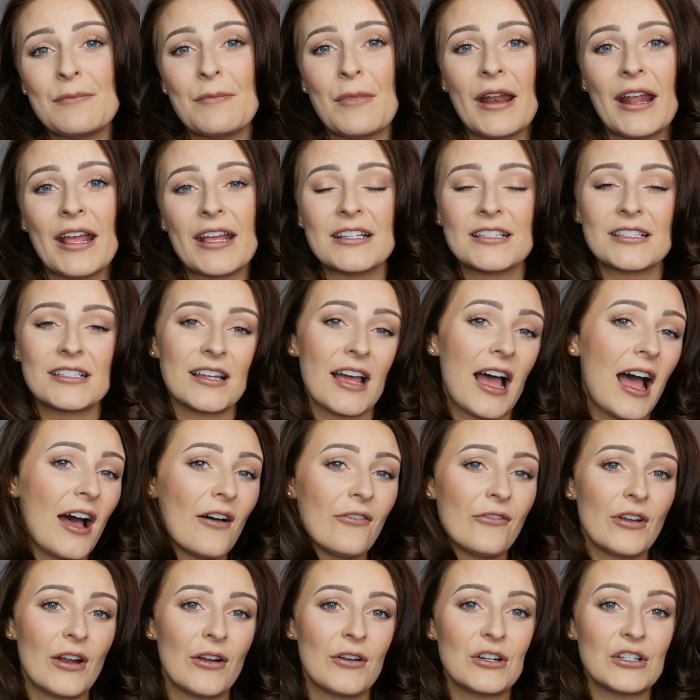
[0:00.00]
minutes to
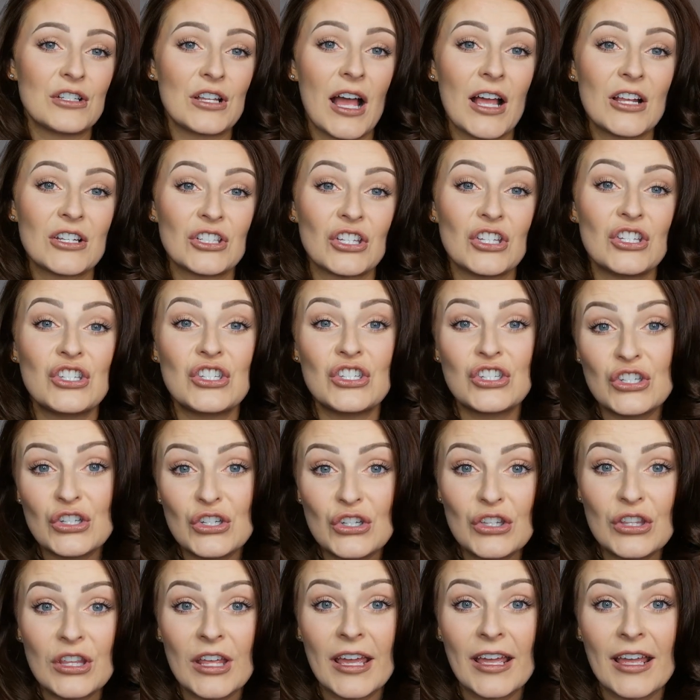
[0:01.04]
half an hour to actually
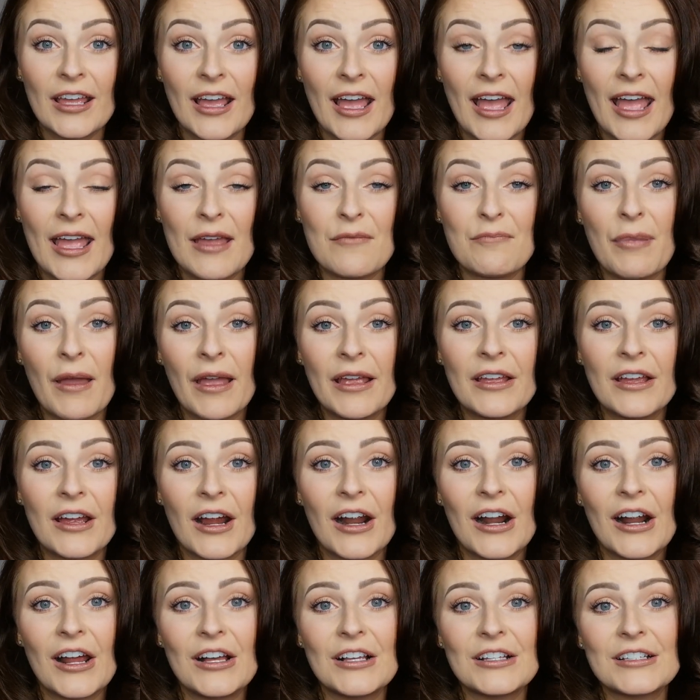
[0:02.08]
do the pin
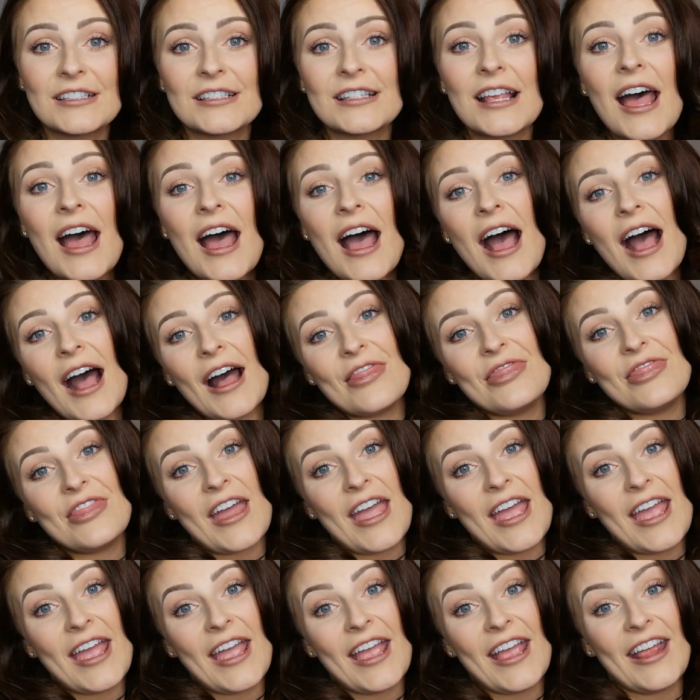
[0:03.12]
curls, and
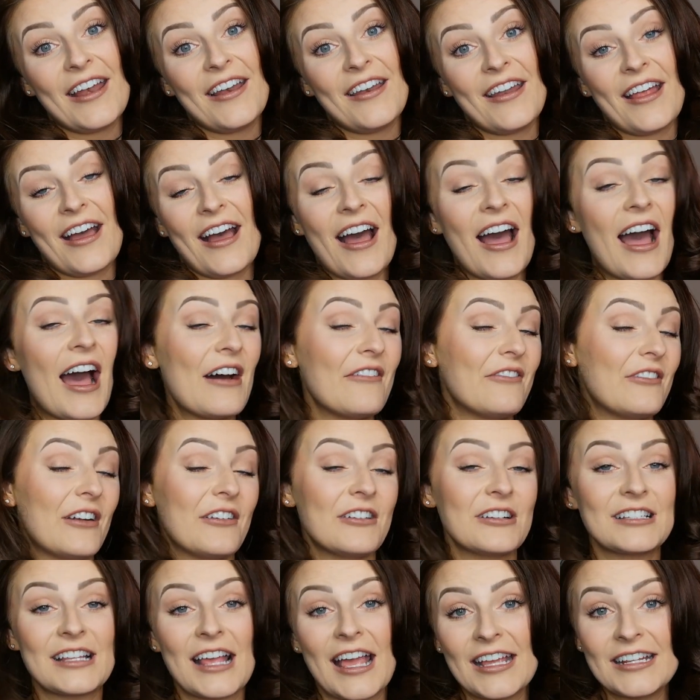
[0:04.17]
then half an
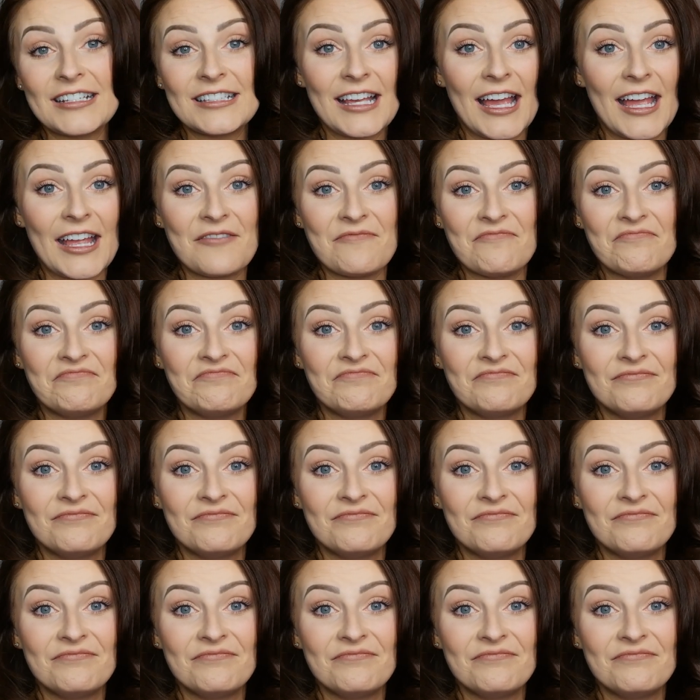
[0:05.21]
hour setting time.